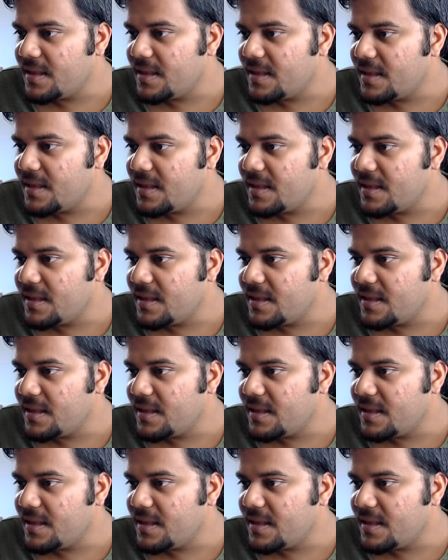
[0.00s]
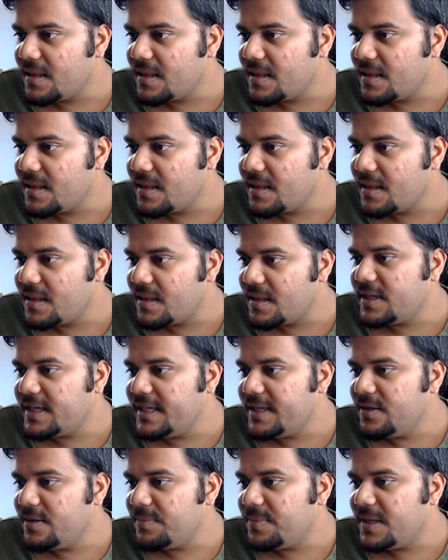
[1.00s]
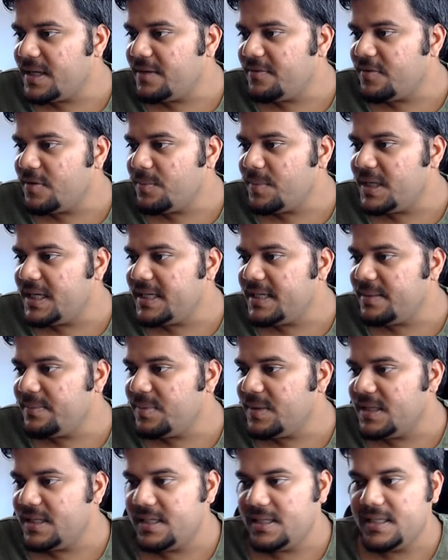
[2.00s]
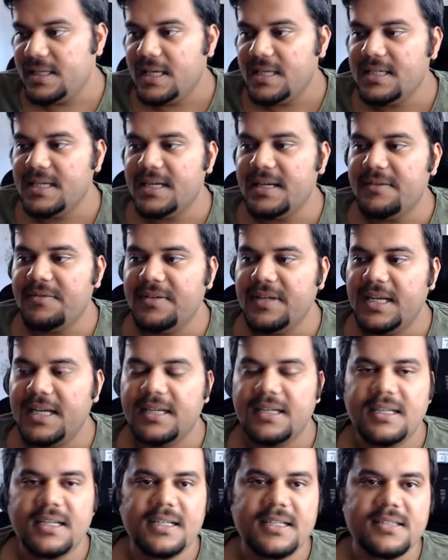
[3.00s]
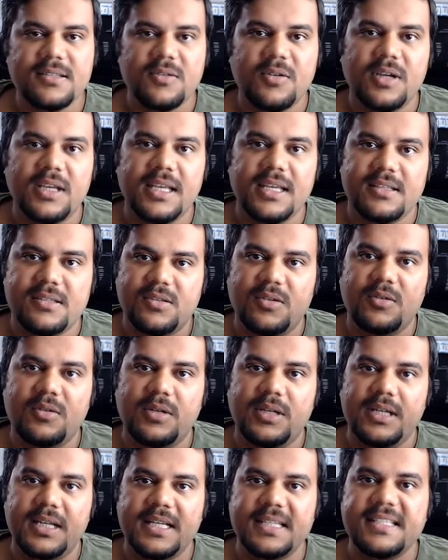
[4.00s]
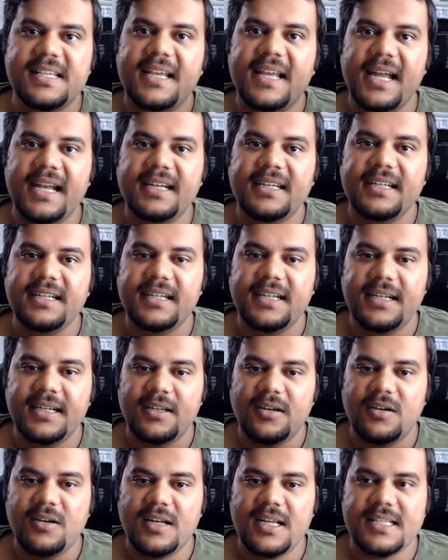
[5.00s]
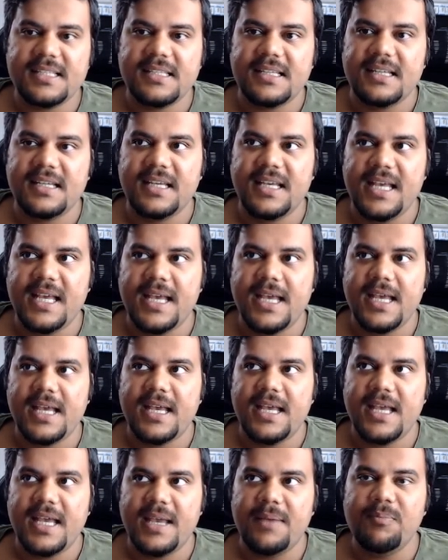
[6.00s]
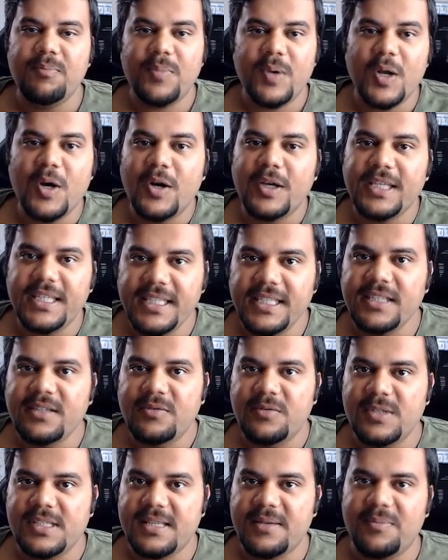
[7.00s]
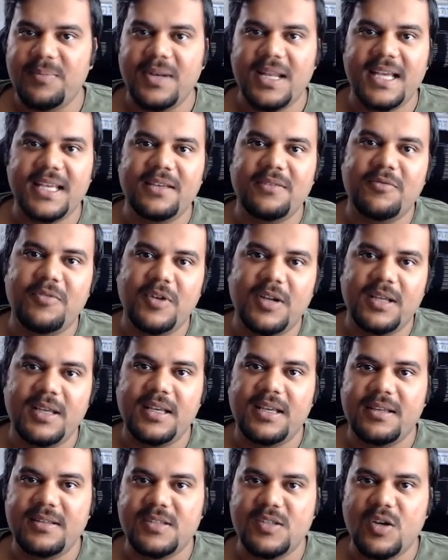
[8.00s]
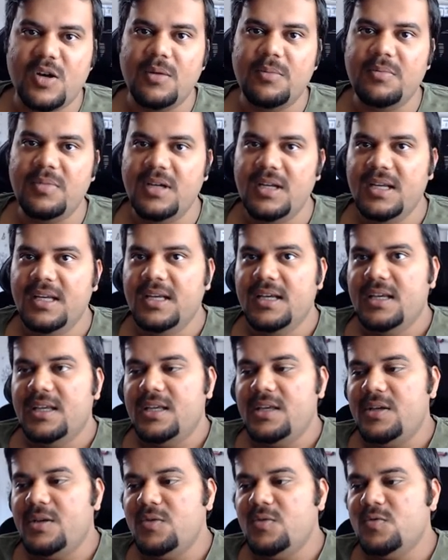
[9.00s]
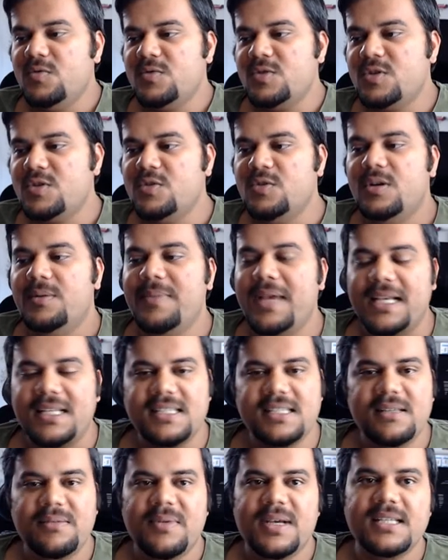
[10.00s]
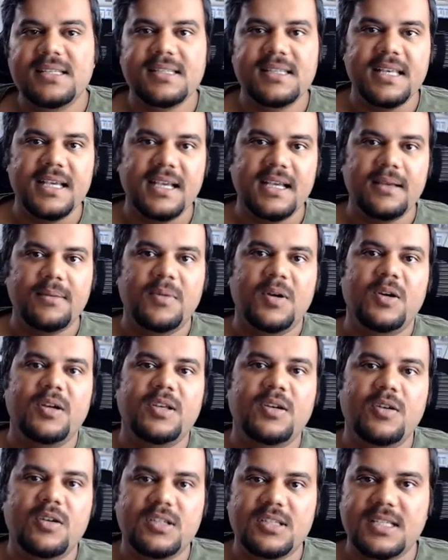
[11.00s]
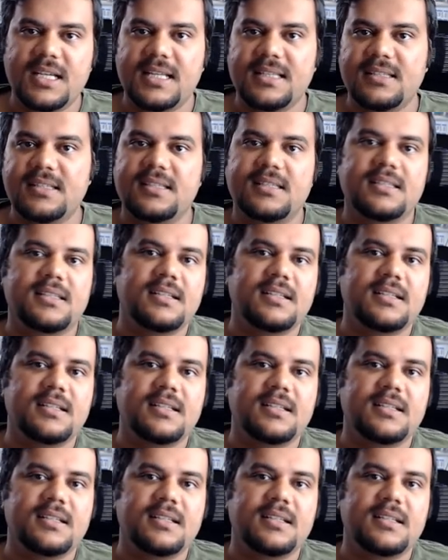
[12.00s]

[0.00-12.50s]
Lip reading: Tani Chaudhary is asking, is it okay to apply for multiple? Yeah, definitely it is okay. So as a candidate or as a employee who is applying for a job, you should maximize, think about your chances.